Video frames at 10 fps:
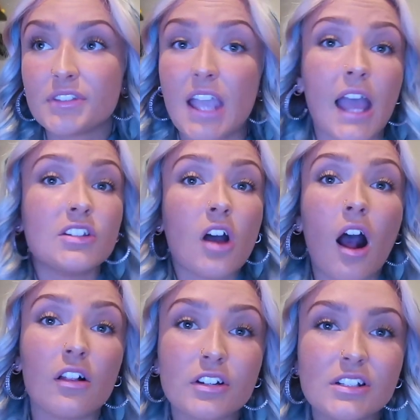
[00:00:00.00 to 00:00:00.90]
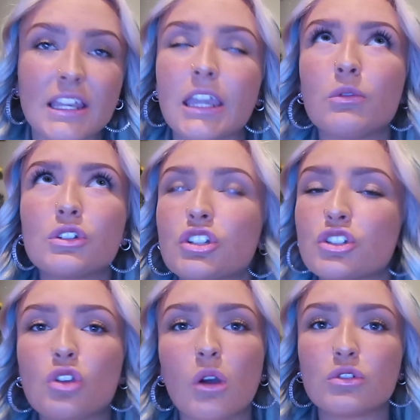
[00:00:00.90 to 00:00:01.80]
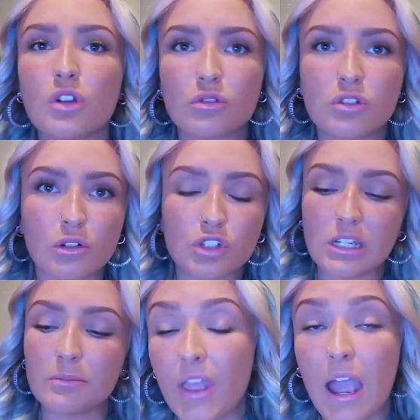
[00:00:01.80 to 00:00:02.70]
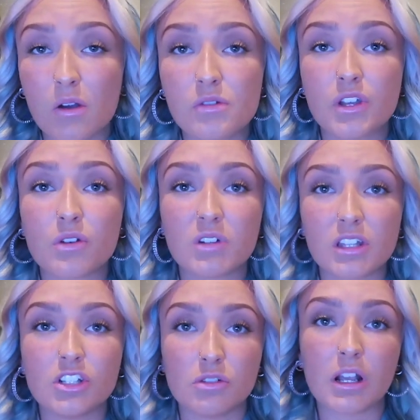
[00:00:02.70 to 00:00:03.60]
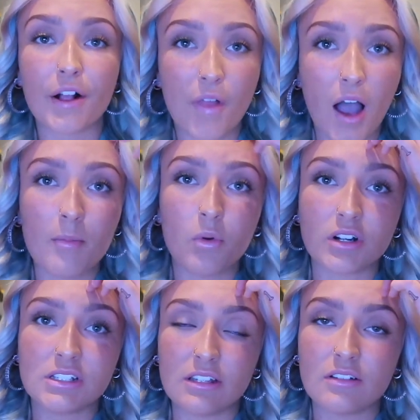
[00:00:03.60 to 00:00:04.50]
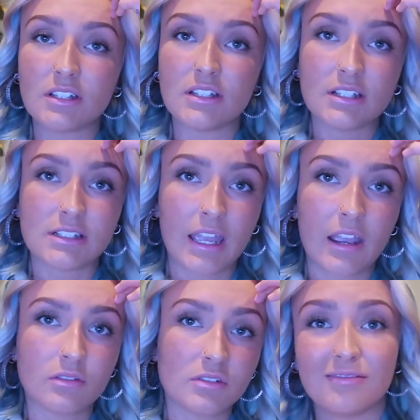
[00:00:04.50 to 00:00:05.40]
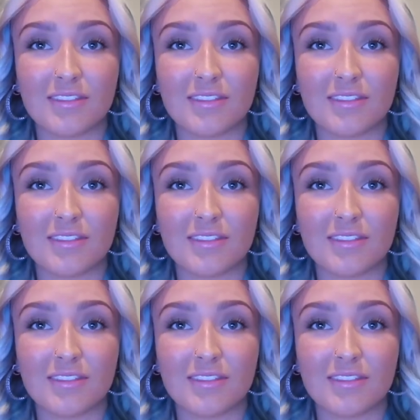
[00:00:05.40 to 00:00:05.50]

$10. Like it was just so cheap. Now they're really doing a lot more deals and discounts.